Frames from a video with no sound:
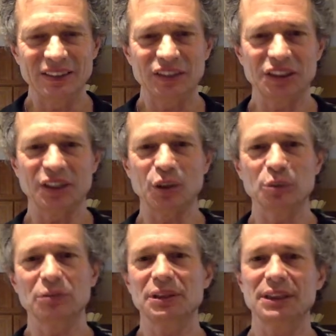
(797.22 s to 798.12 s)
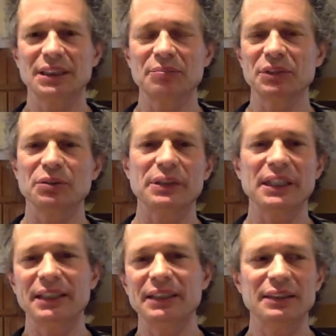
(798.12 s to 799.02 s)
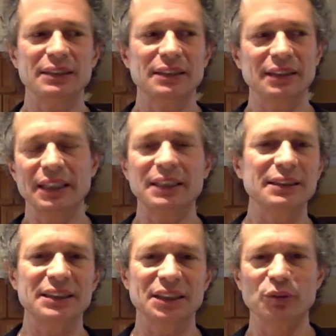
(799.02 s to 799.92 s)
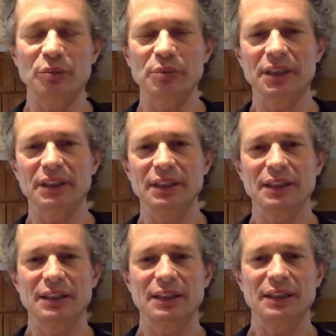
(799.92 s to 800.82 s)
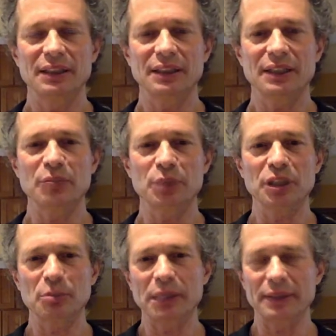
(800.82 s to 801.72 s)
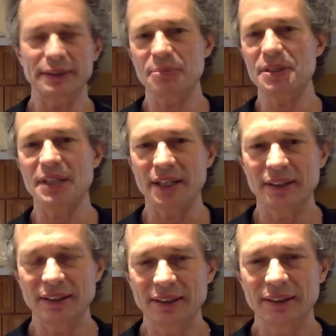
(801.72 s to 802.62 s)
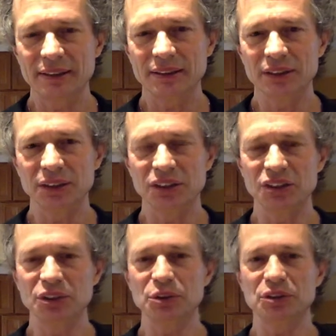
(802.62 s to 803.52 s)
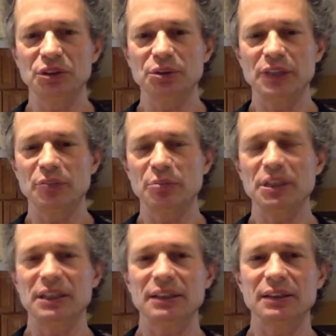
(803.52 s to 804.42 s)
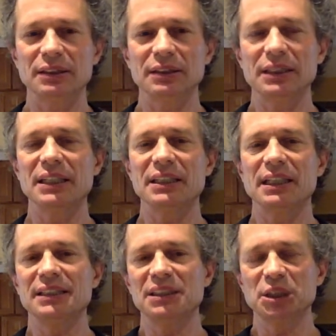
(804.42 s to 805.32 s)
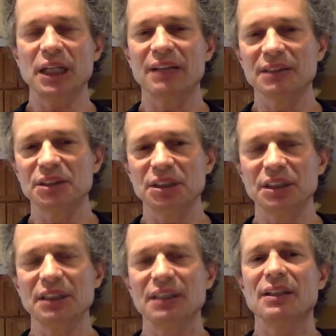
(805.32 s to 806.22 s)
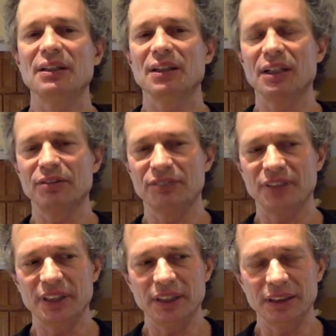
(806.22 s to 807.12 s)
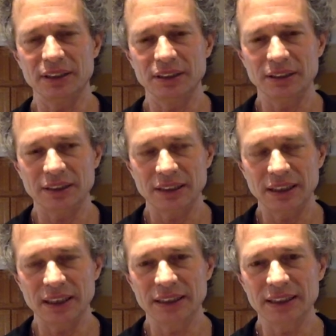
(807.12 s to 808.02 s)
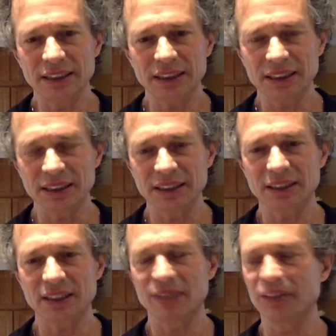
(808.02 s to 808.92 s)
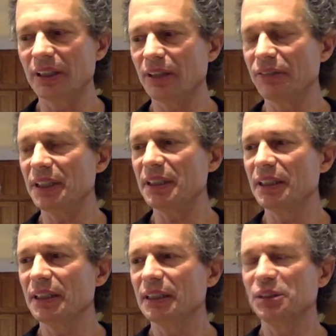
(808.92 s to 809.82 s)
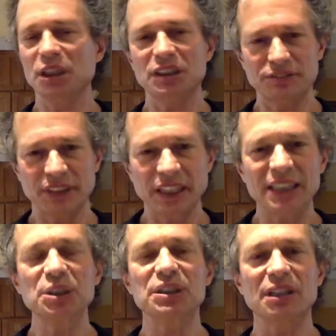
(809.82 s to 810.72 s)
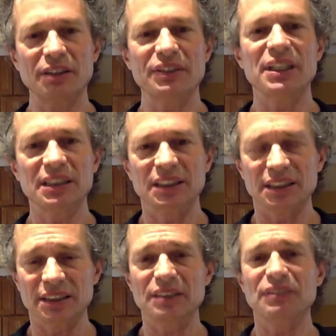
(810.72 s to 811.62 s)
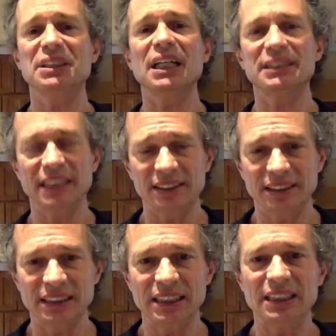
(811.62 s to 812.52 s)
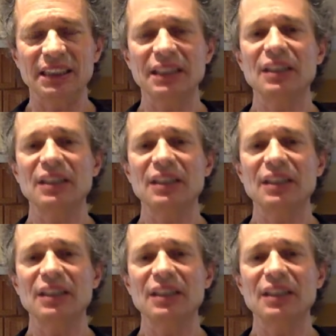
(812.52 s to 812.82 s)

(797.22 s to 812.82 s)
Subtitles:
So to some degree, any disagreement can bring about an upset just due to it being taken as a challenge of the existence, of the justification of the existence of this identity,